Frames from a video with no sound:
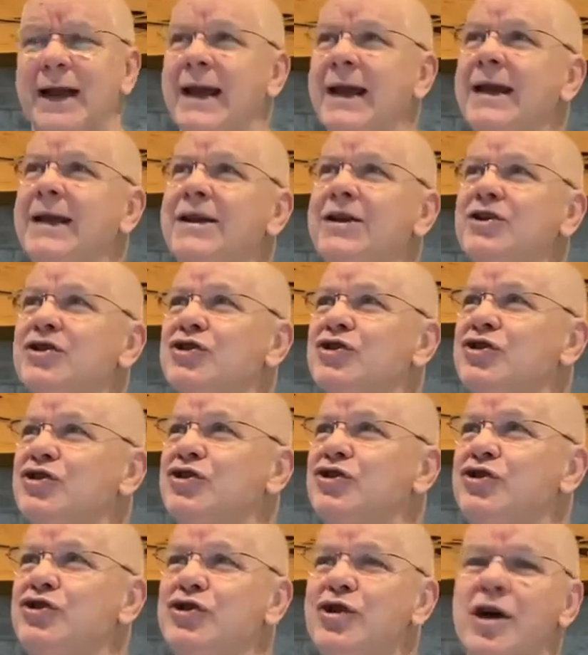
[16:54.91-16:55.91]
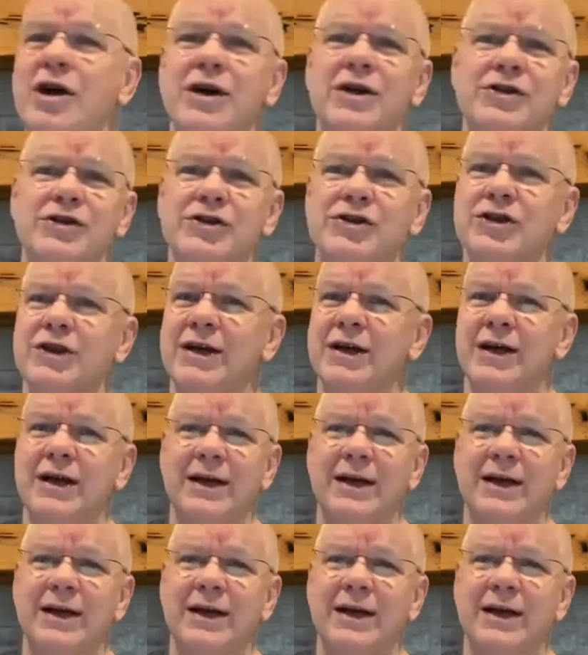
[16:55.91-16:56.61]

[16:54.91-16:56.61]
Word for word: It is just